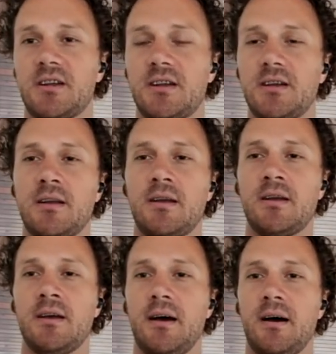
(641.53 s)

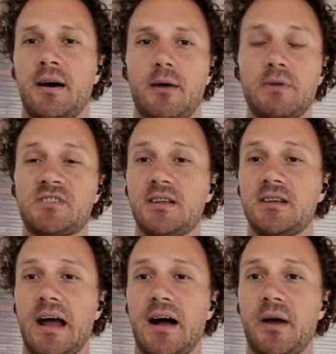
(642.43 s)
And we've seen
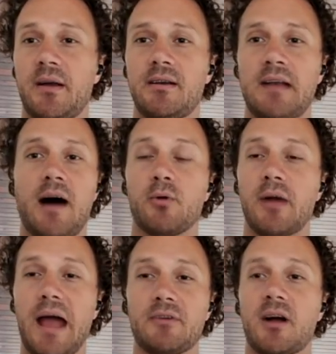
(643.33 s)
now we're
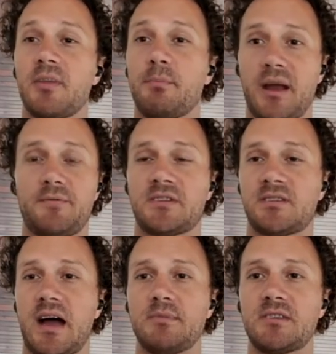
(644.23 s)
having all the benefits
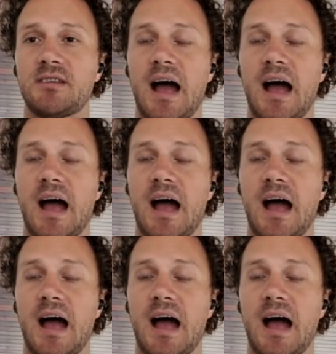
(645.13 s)
of IBC.